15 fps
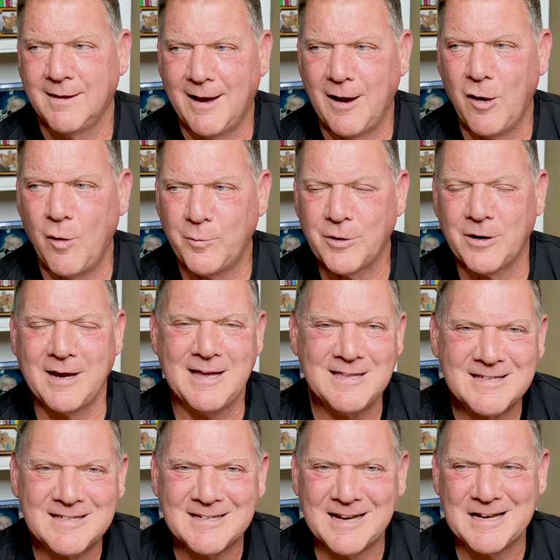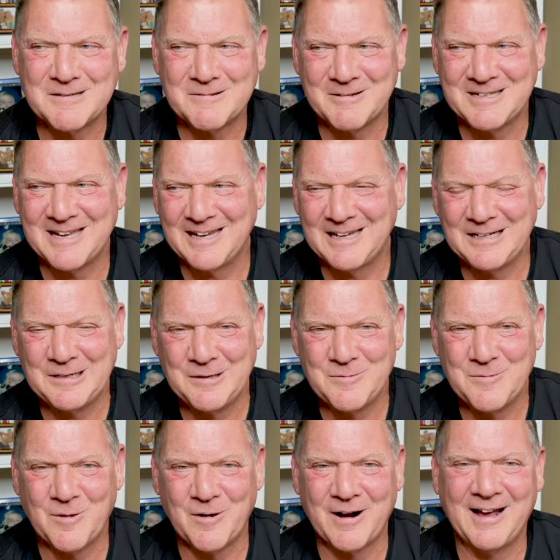I hope your instincts would tell you to do
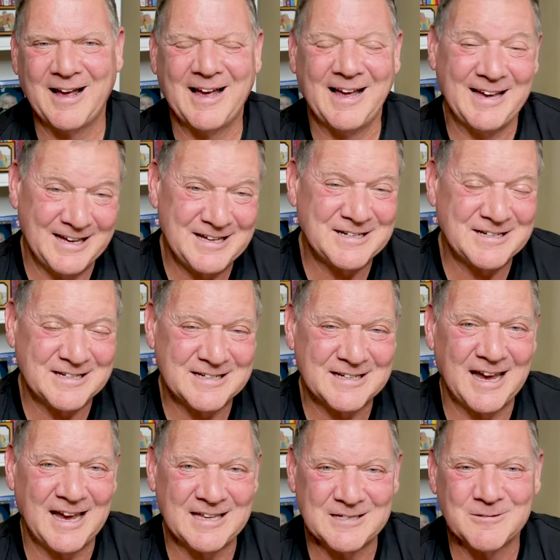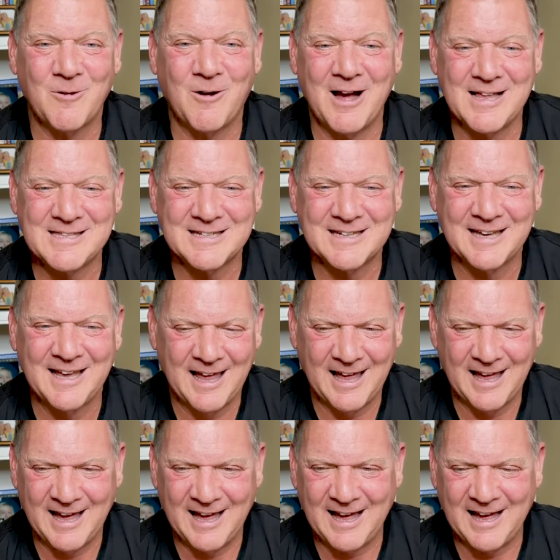more uh, hinges and squats.
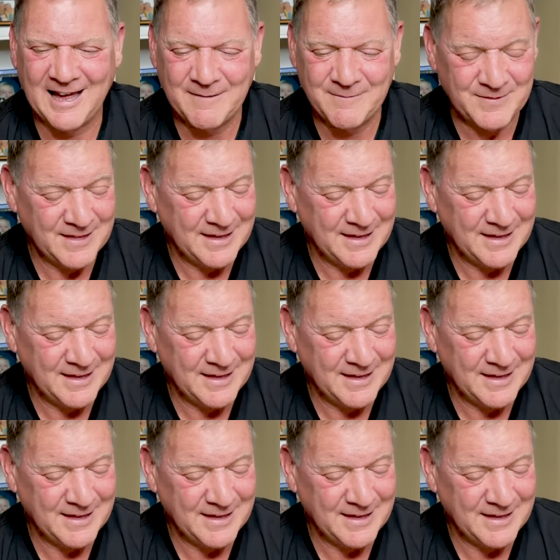Uh,